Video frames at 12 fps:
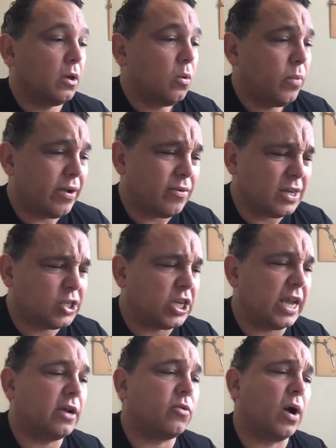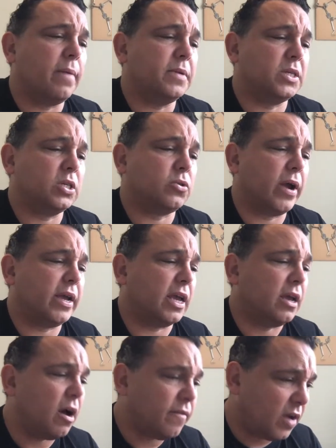Where is she? Cried Mrs.
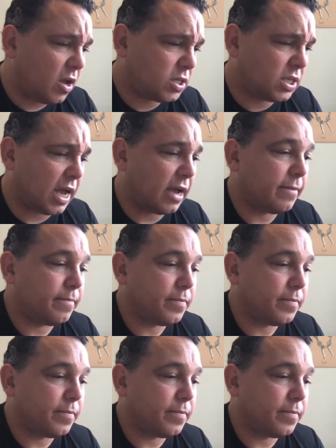Cranky. I've lost her.